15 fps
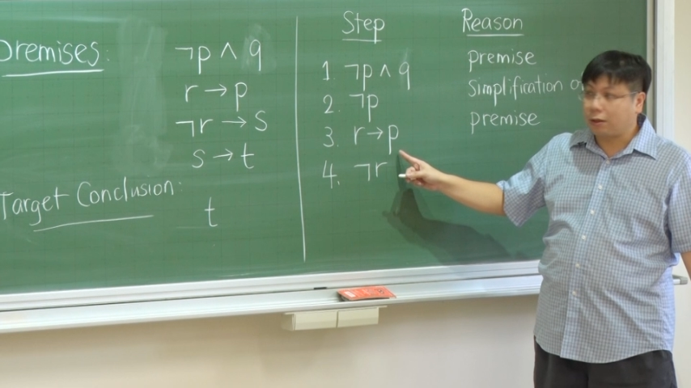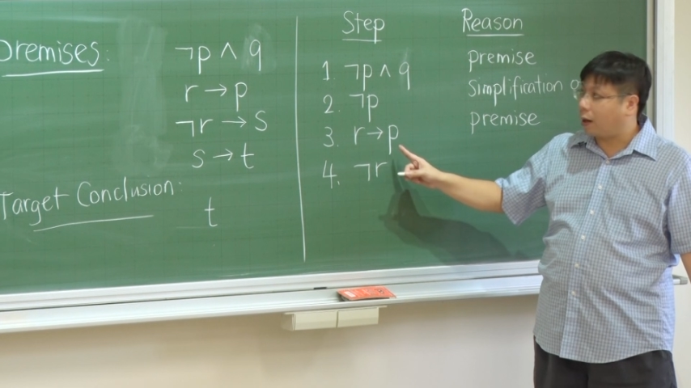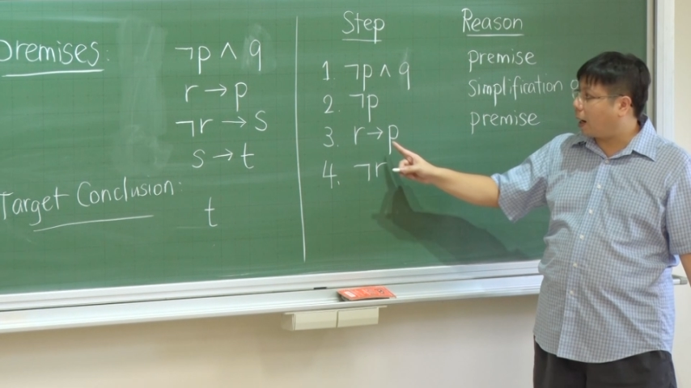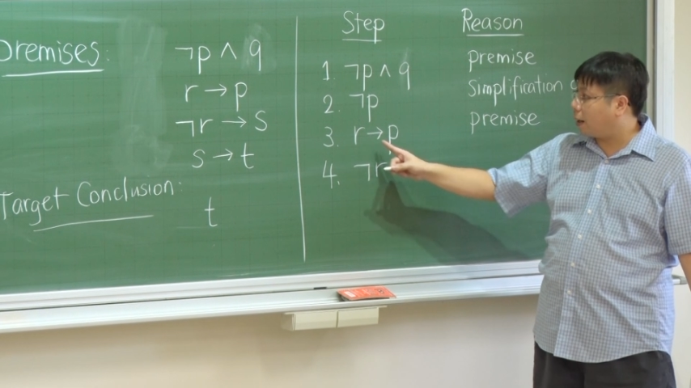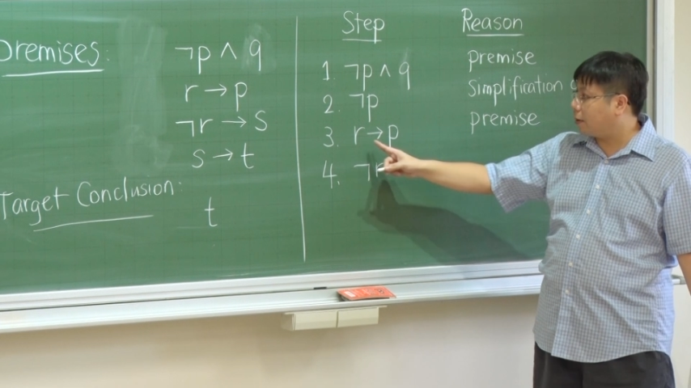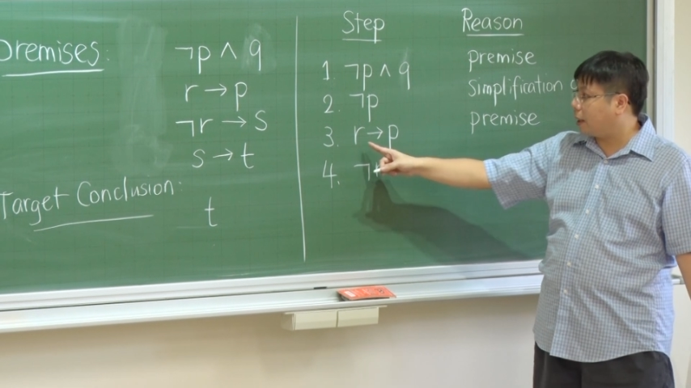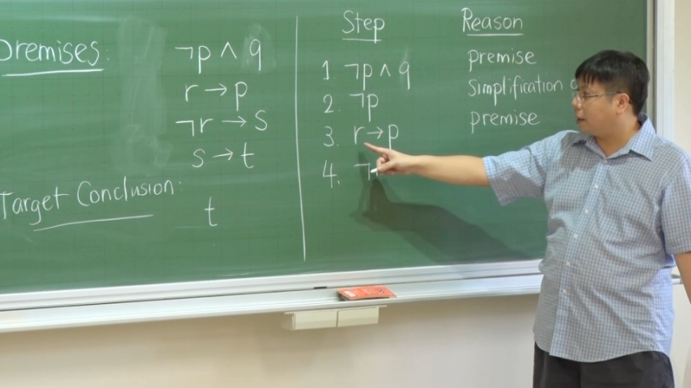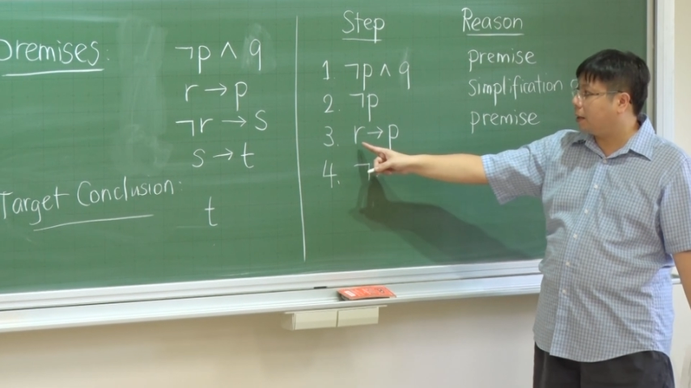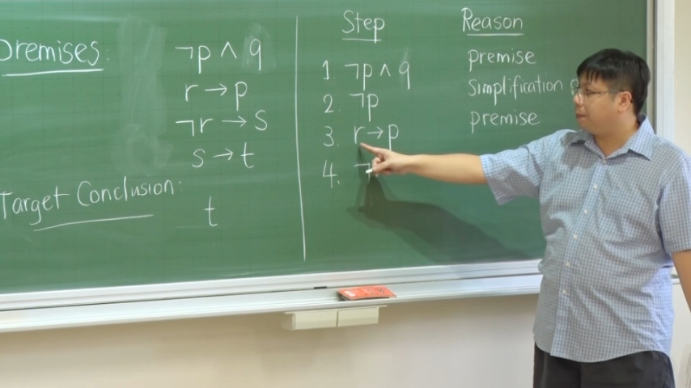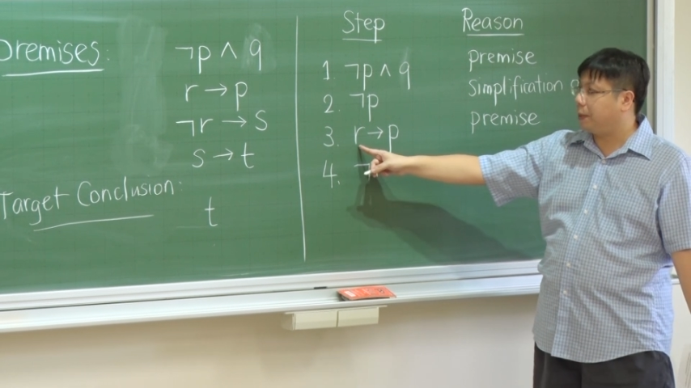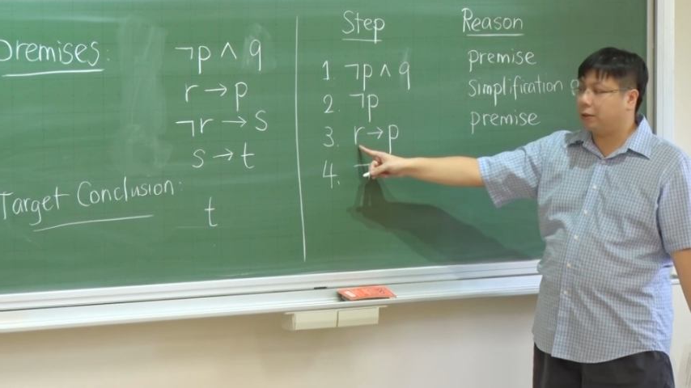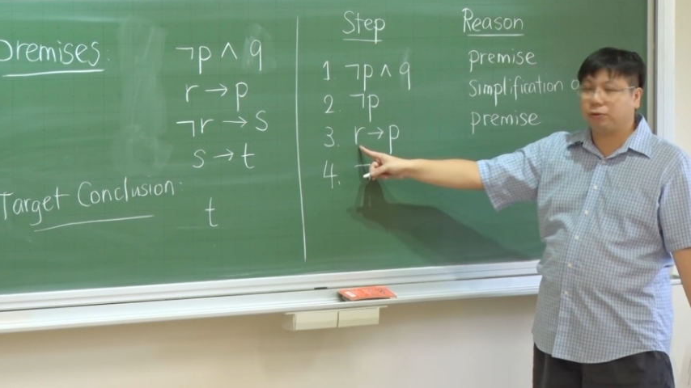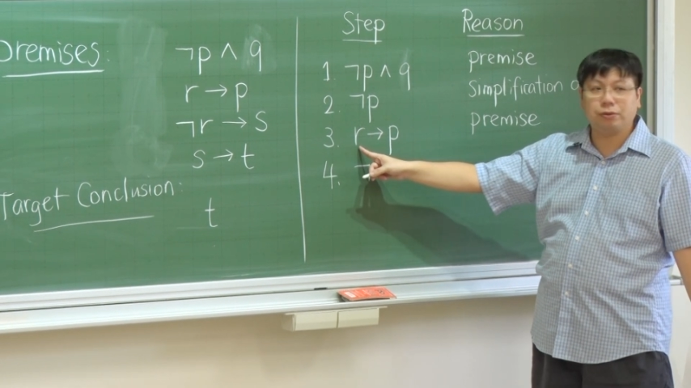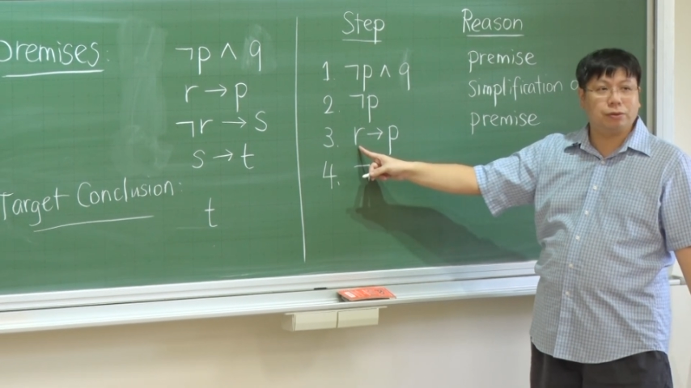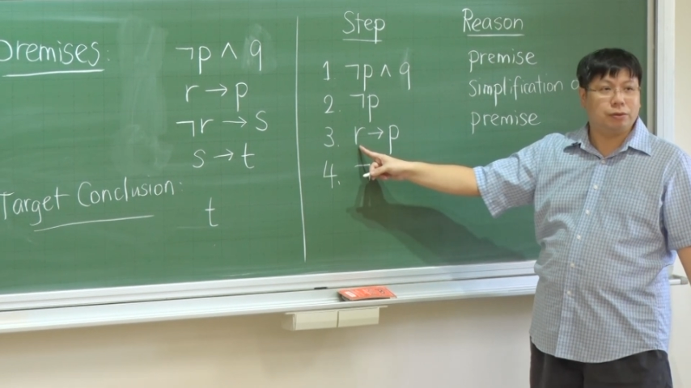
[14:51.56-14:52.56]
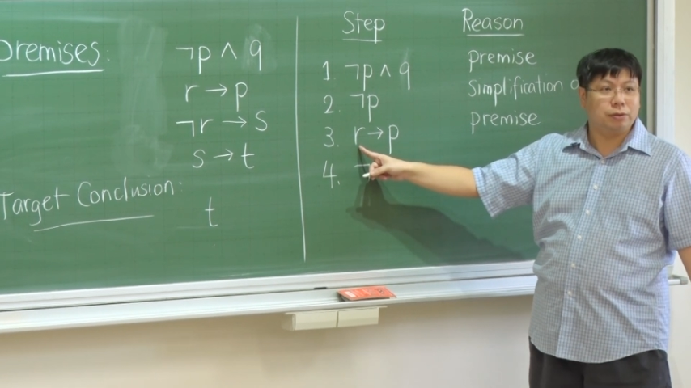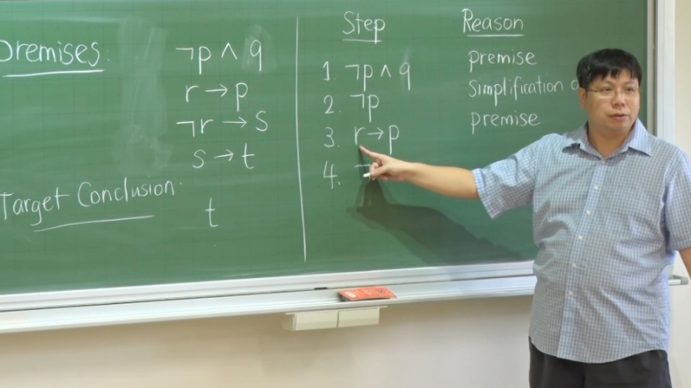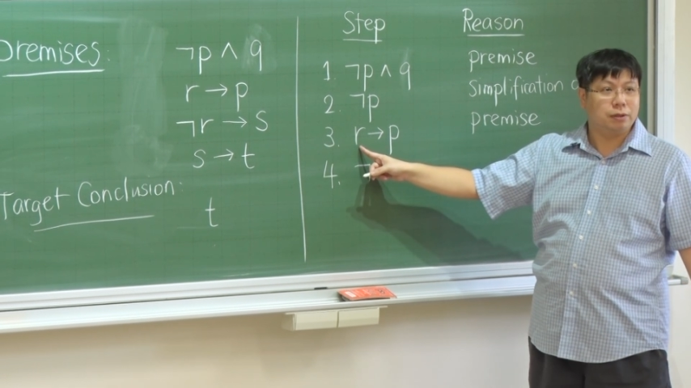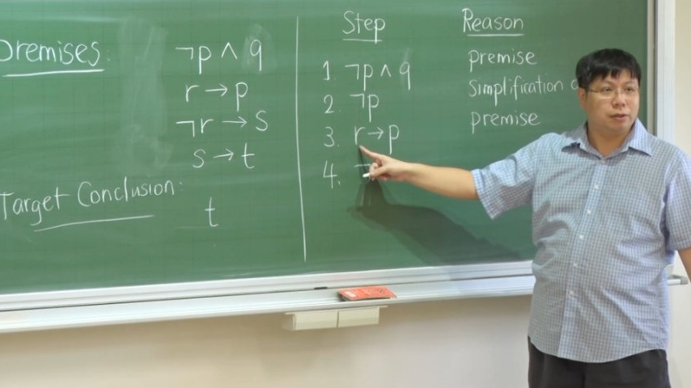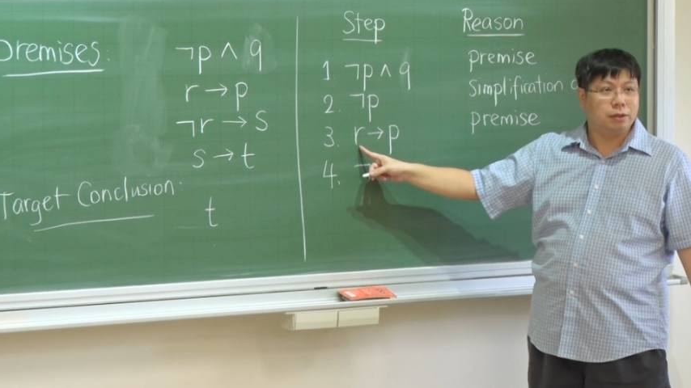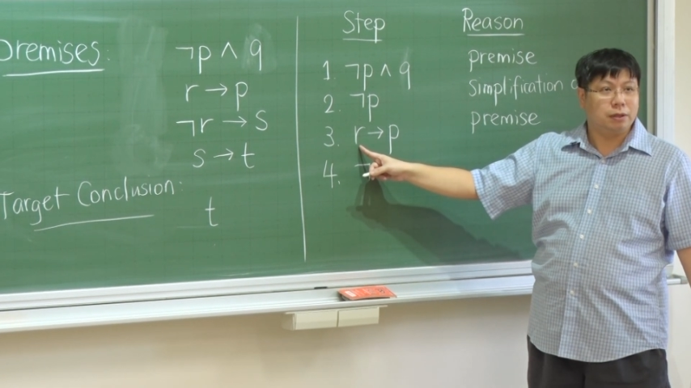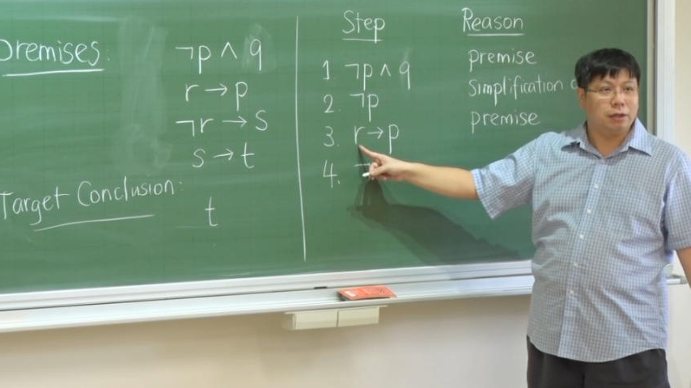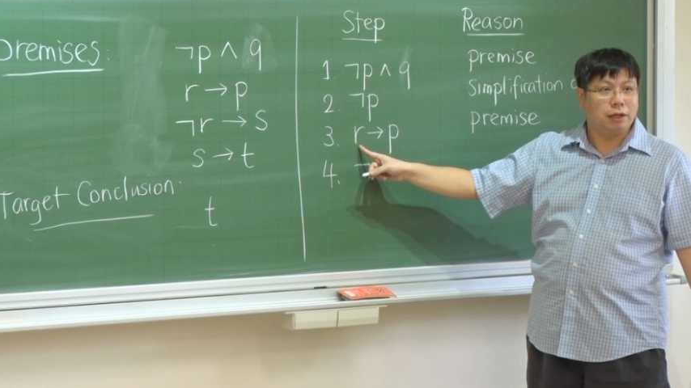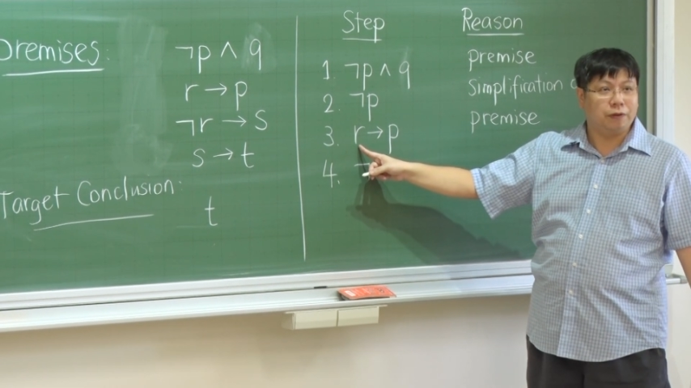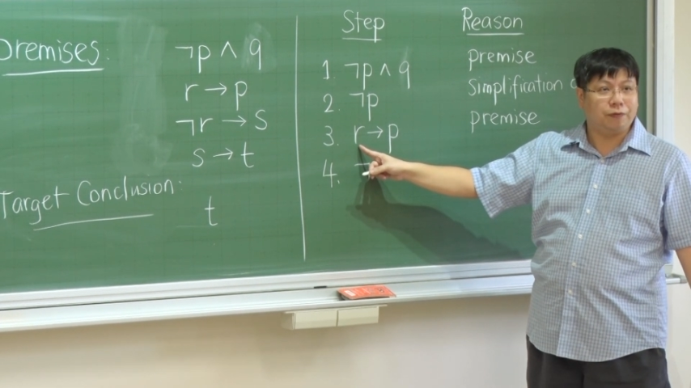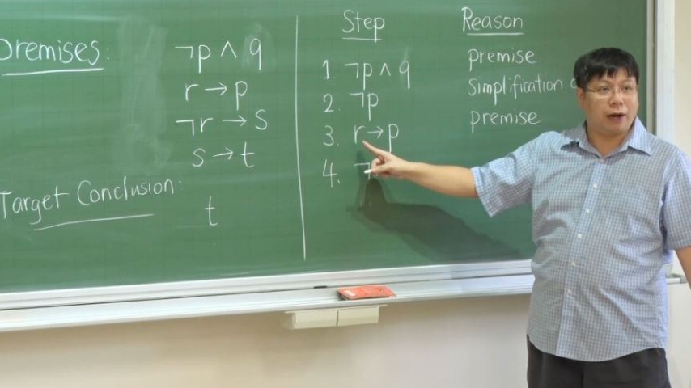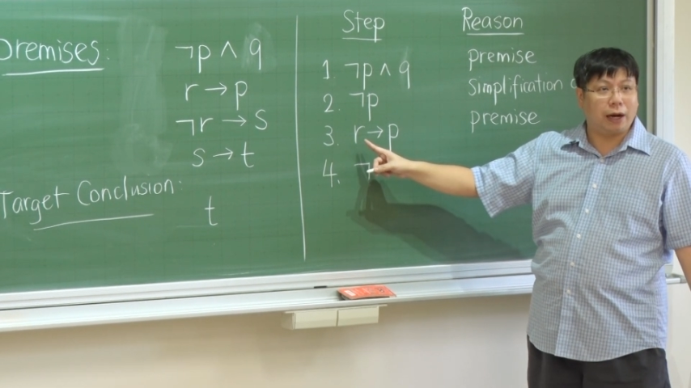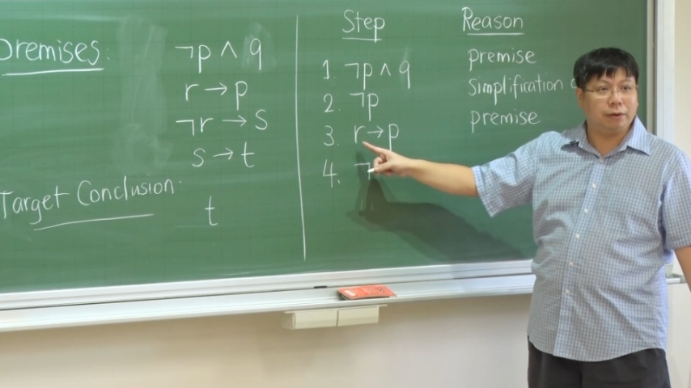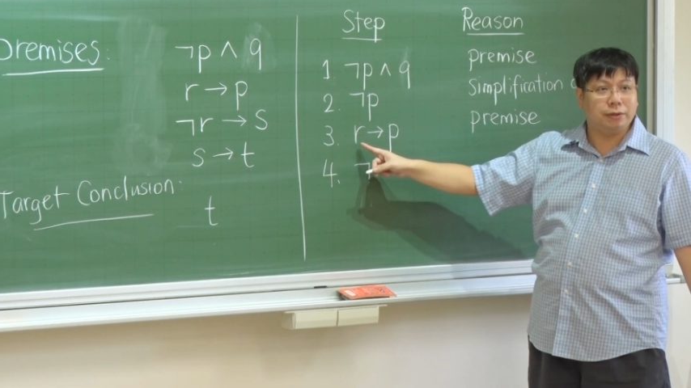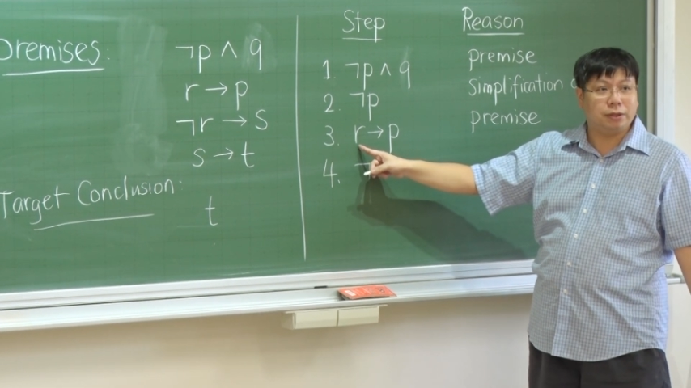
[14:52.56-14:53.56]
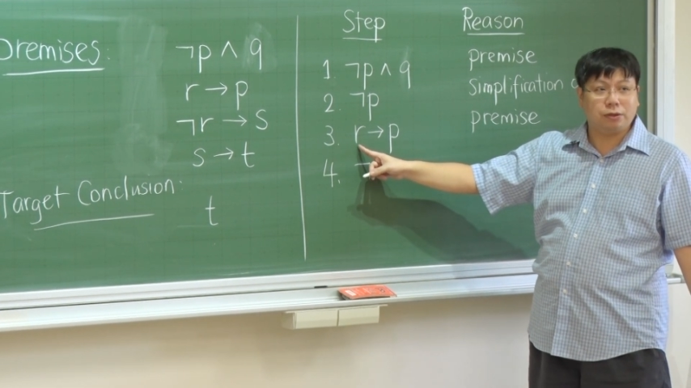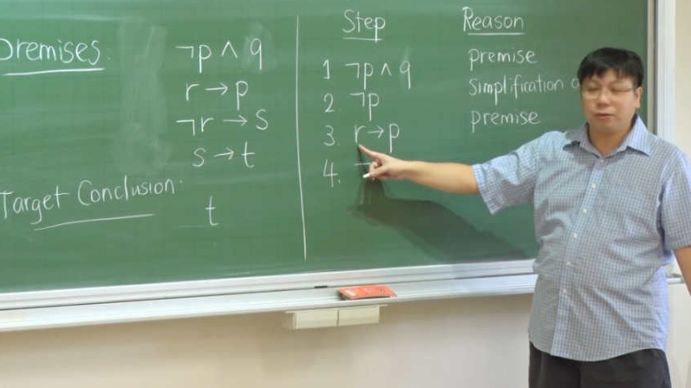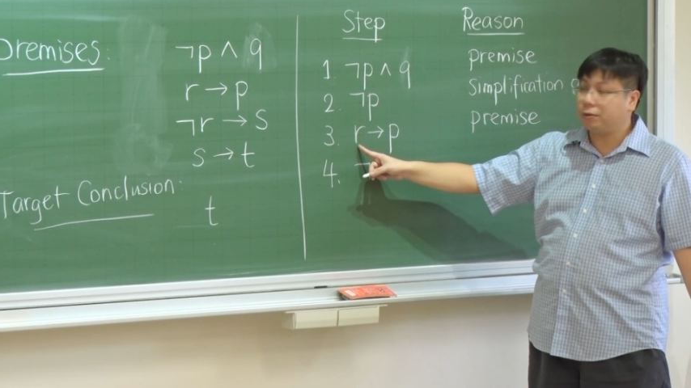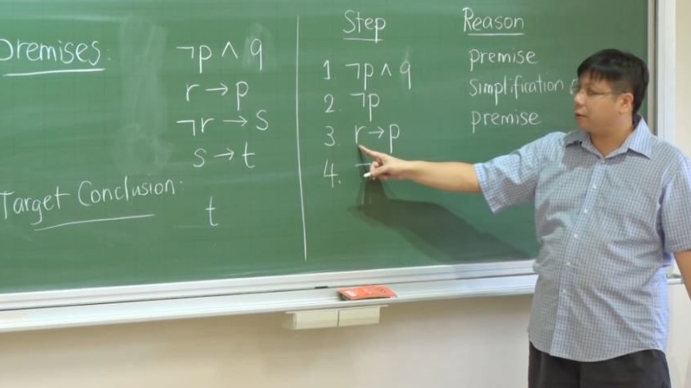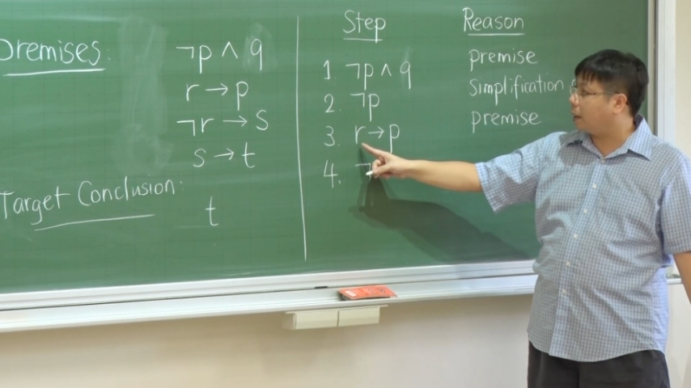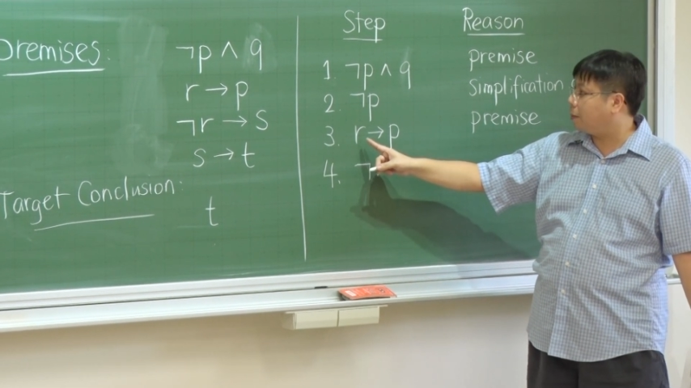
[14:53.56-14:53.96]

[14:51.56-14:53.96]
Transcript: R cannot be true. If R is true,